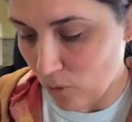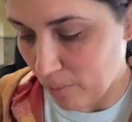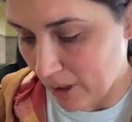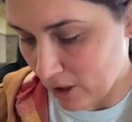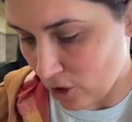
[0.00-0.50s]
will
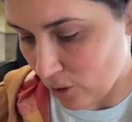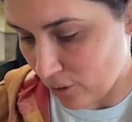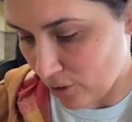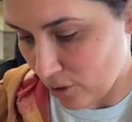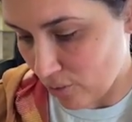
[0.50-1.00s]
punch
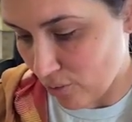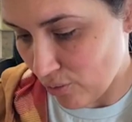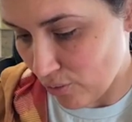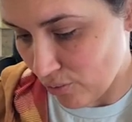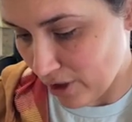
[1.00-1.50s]
holes
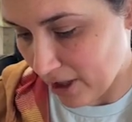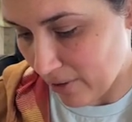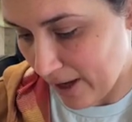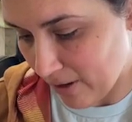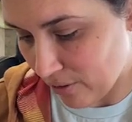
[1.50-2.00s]
really
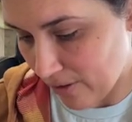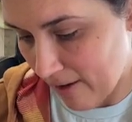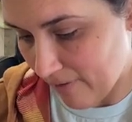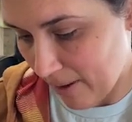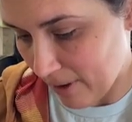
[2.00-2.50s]
well through
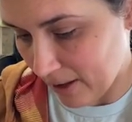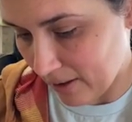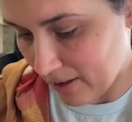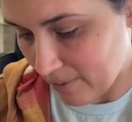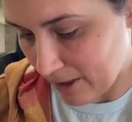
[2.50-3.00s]
that
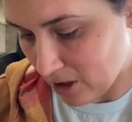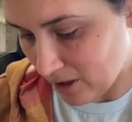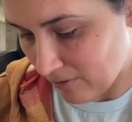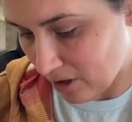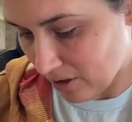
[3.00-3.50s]
fabric,
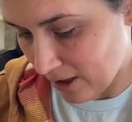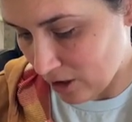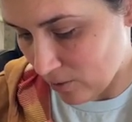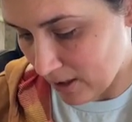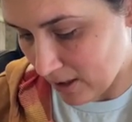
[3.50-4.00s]
especially if you're
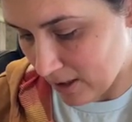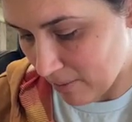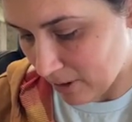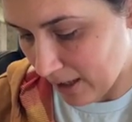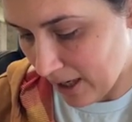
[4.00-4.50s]
like doing a
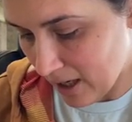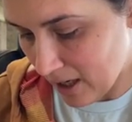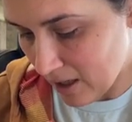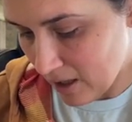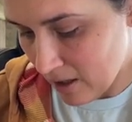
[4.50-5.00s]
double
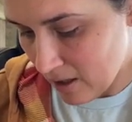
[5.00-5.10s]
layer,